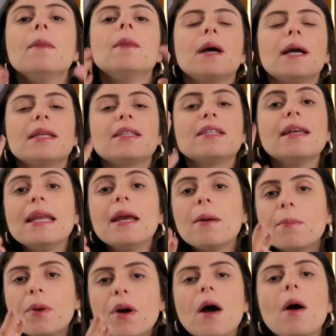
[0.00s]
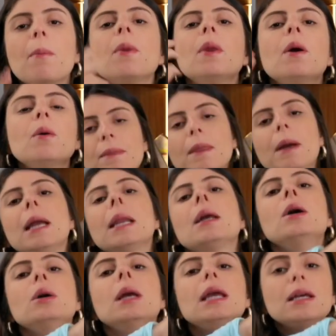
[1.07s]
I see a problem. I
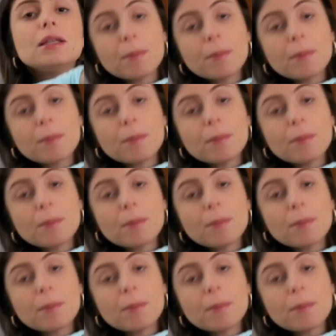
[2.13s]
treat the